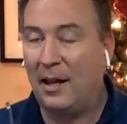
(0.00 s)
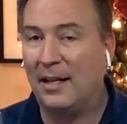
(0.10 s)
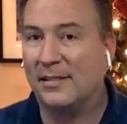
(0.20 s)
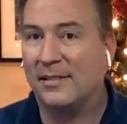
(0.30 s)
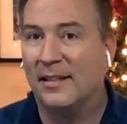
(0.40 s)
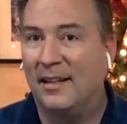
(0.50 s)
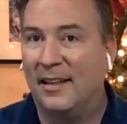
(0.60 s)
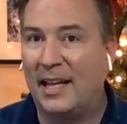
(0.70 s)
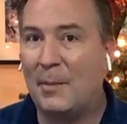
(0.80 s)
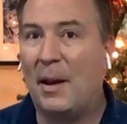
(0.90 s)
Plus,
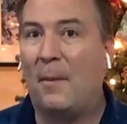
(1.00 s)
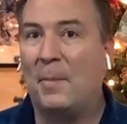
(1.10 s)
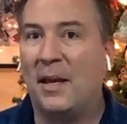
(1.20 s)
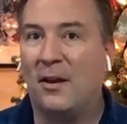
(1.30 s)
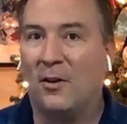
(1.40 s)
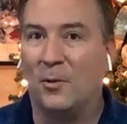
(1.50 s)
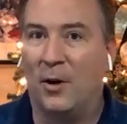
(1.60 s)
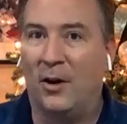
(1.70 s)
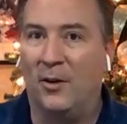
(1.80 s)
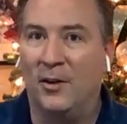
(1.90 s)
think about being on the
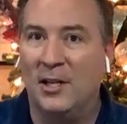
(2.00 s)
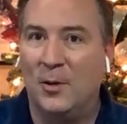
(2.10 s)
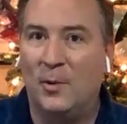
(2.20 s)
road.